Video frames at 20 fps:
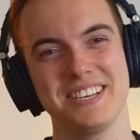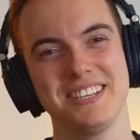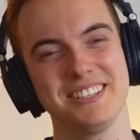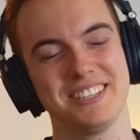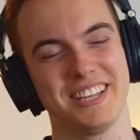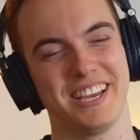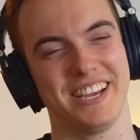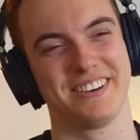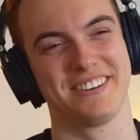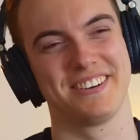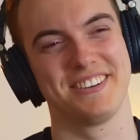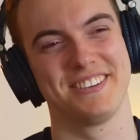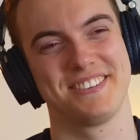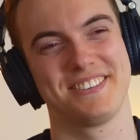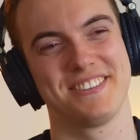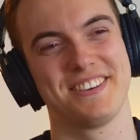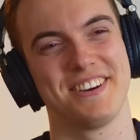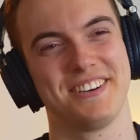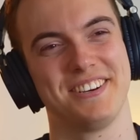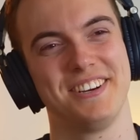hilarious,
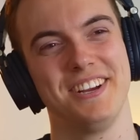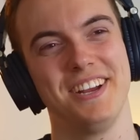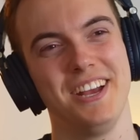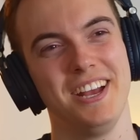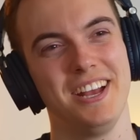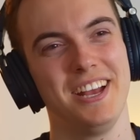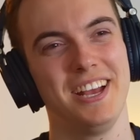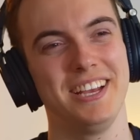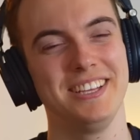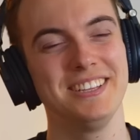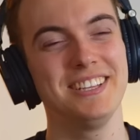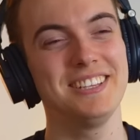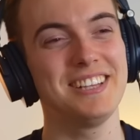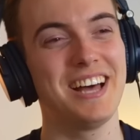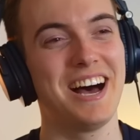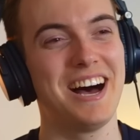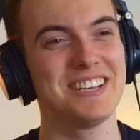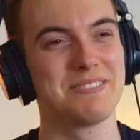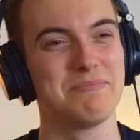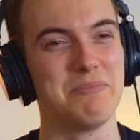though. In the
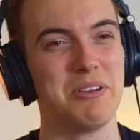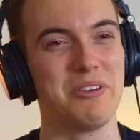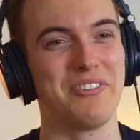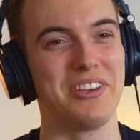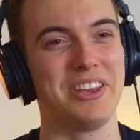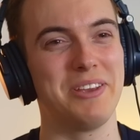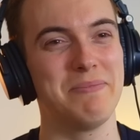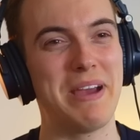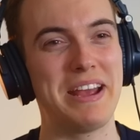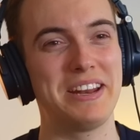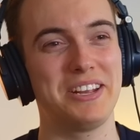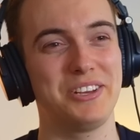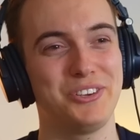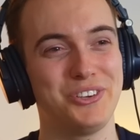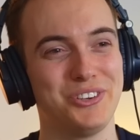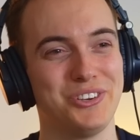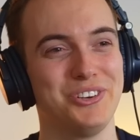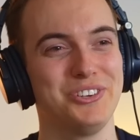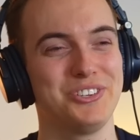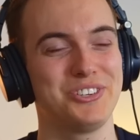last movie, he made a
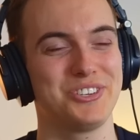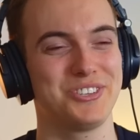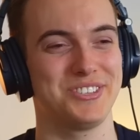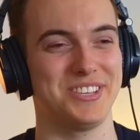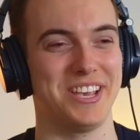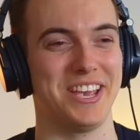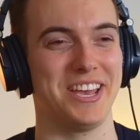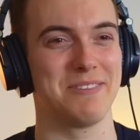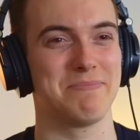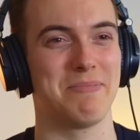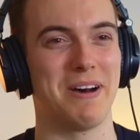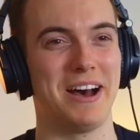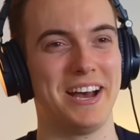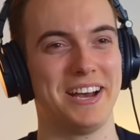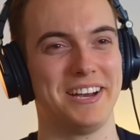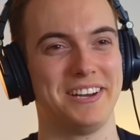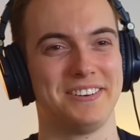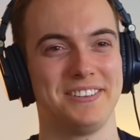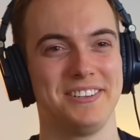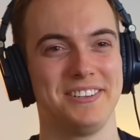huge sand pile.